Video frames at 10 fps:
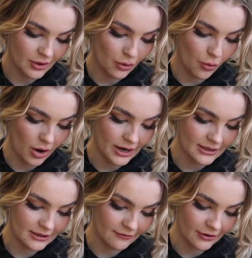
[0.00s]
quite
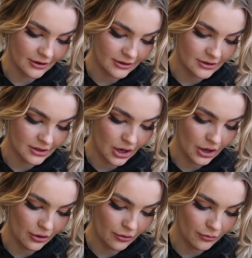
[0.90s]
different,
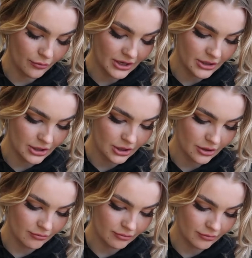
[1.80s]
so we're just gonna
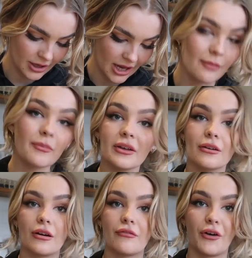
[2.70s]
keep
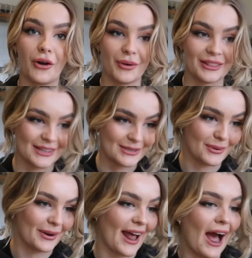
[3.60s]
following this
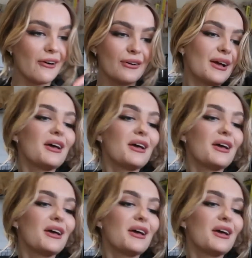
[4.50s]
one now.